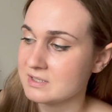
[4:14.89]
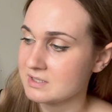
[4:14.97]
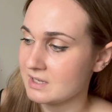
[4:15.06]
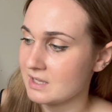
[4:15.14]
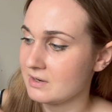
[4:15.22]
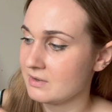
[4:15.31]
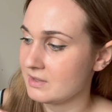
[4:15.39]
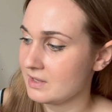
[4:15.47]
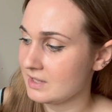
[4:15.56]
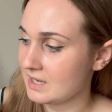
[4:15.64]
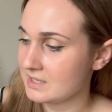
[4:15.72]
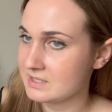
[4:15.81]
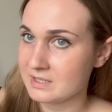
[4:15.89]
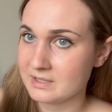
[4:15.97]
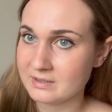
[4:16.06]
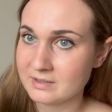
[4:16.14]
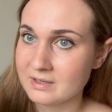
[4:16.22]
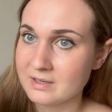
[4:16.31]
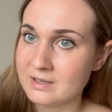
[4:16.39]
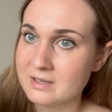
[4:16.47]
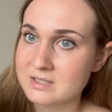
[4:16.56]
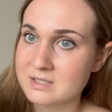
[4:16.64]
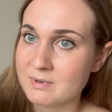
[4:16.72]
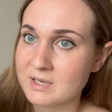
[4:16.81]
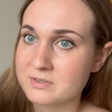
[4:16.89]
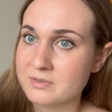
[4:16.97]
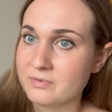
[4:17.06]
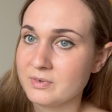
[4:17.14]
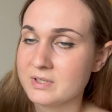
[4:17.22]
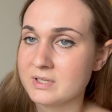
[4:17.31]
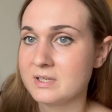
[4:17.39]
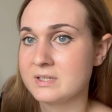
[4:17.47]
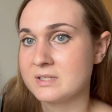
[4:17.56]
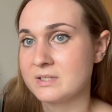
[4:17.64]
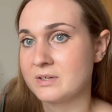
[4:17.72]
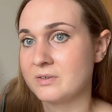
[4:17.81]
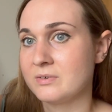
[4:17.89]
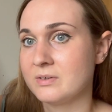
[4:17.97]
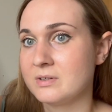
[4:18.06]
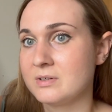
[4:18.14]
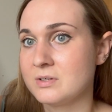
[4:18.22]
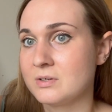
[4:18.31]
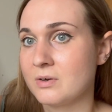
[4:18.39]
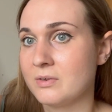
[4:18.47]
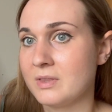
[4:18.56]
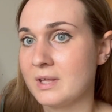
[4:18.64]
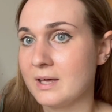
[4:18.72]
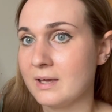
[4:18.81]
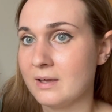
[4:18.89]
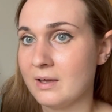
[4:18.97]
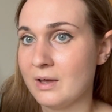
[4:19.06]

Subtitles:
Again, I'll add in some extra footage. That's a good shot there.